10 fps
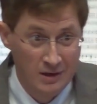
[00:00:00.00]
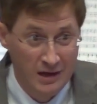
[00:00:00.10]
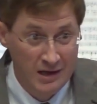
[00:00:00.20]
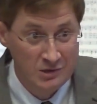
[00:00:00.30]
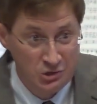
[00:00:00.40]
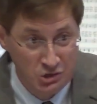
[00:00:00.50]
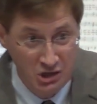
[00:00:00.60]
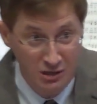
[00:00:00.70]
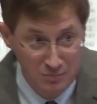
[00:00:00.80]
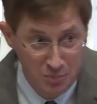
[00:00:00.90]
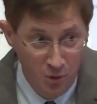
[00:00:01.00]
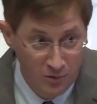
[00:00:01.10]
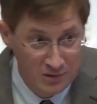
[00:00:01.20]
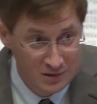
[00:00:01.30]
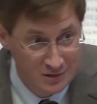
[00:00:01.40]
at some
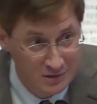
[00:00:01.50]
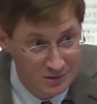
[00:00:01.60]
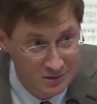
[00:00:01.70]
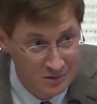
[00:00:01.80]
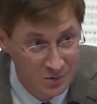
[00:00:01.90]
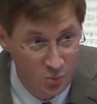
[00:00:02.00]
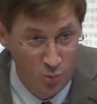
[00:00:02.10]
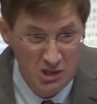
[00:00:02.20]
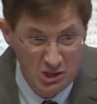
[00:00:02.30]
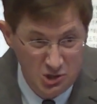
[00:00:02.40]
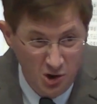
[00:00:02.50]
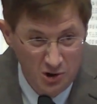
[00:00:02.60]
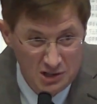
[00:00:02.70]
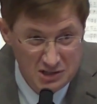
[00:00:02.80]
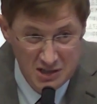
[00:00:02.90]
point, we
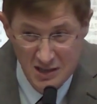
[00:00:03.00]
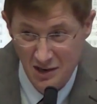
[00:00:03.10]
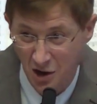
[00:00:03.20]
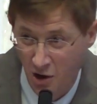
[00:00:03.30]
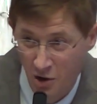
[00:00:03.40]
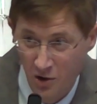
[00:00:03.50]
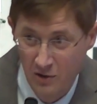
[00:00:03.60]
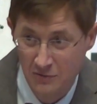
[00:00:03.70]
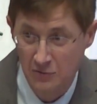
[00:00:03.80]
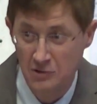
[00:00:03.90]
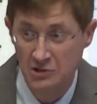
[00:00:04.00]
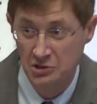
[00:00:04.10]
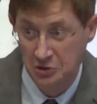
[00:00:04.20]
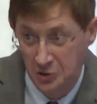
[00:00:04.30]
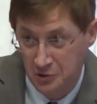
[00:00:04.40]
started to get awfully
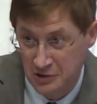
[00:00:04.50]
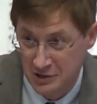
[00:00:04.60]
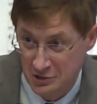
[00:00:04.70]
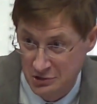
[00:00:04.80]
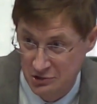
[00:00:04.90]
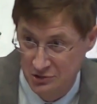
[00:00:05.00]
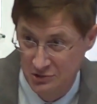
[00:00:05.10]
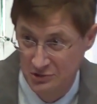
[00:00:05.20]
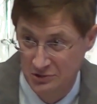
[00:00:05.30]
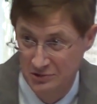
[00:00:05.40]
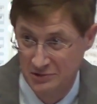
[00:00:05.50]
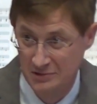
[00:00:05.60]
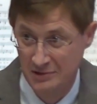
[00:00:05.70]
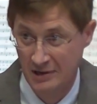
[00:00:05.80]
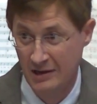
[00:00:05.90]
curious
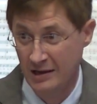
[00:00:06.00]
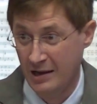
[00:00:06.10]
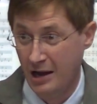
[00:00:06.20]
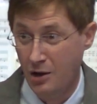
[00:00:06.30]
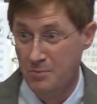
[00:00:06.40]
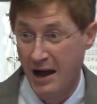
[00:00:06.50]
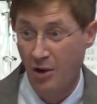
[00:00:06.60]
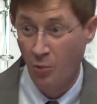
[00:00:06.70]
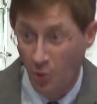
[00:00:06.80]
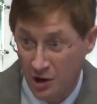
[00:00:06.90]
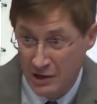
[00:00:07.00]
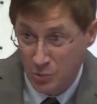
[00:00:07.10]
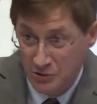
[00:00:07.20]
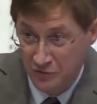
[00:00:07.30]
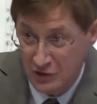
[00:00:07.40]
about what it
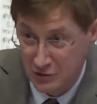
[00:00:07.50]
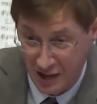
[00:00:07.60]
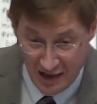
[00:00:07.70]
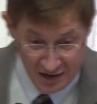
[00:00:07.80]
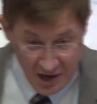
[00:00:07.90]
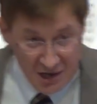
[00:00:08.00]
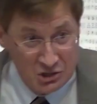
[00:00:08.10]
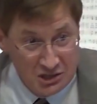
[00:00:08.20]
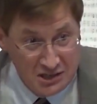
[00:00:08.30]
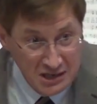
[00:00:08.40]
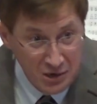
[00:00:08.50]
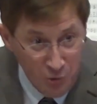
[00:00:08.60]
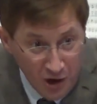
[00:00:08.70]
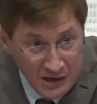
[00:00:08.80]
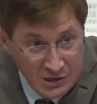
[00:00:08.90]
would feel like to get a
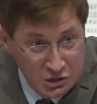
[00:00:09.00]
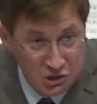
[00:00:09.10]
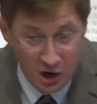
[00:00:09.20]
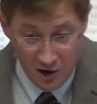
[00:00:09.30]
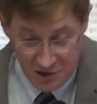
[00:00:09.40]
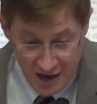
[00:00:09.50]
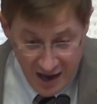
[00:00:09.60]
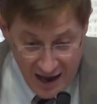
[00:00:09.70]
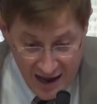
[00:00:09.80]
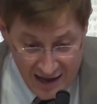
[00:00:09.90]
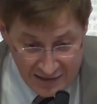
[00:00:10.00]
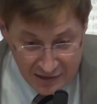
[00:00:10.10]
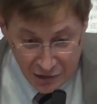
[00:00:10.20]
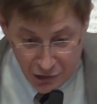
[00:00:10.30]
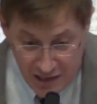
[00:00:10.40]
running start
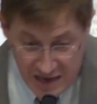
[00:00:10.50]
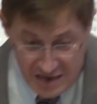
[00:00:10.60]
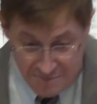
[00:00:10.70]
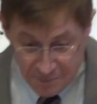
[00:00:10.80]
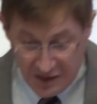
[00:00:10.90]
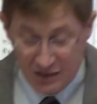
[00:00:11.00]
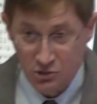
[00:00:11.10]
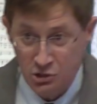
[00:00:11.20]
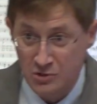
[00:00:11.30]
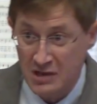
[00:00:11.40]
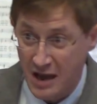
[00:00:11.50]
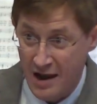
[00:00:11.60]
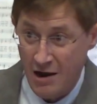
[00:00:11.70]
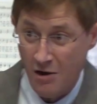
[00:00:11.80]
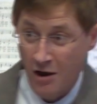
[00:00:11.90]
and leap into the
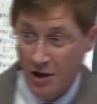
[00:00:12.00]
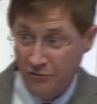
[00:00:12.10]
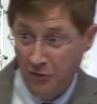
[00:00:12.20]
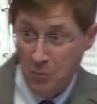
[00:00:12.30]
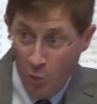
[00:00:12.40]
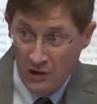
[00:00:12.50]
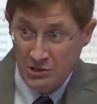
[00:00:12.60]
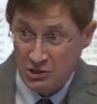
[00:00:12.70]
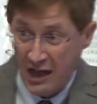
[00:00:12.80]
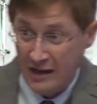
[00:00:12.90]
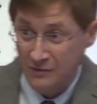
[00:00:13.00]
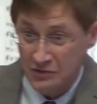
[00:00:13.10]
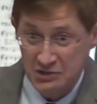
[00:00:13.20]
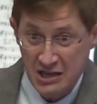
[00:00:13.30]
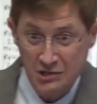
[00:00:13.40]
air from one side of the
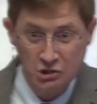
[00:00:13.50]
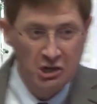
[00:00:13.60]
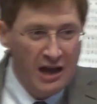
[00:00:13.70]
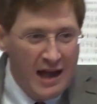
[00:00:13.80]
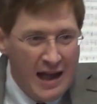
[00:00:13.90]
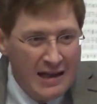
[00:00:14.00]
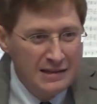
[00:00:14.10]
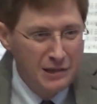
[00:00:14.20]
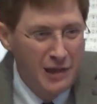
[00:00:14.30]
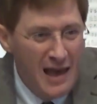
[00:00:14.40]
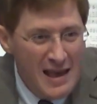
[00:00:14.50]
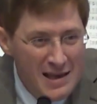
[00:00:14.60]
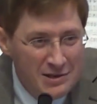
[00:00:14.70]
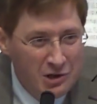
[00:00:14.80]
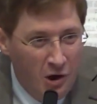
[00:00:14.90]
ditch and
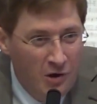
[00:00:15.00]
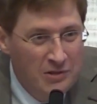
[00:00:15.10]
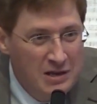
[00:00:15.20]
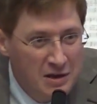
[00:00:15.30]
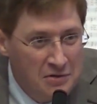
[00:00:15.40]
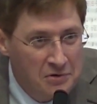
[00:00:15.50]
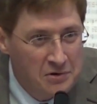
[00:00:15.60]
land on the other.